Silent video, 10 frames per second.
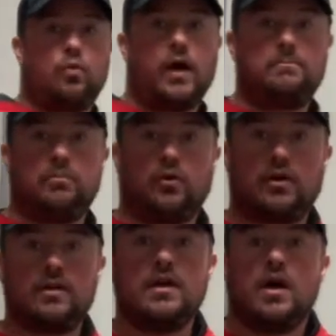
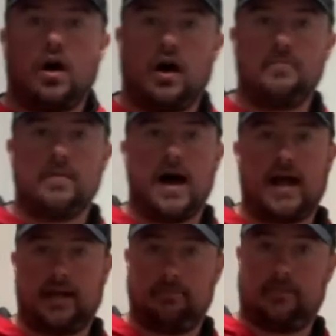whiteboard
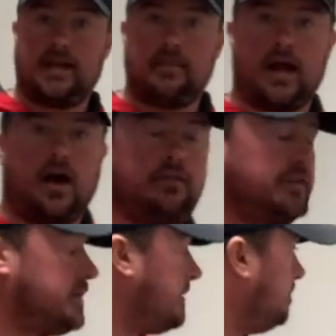in my
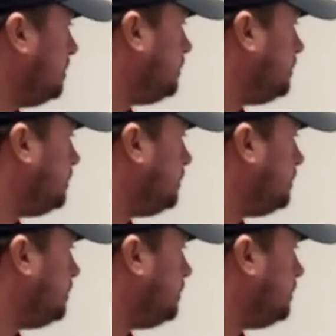office.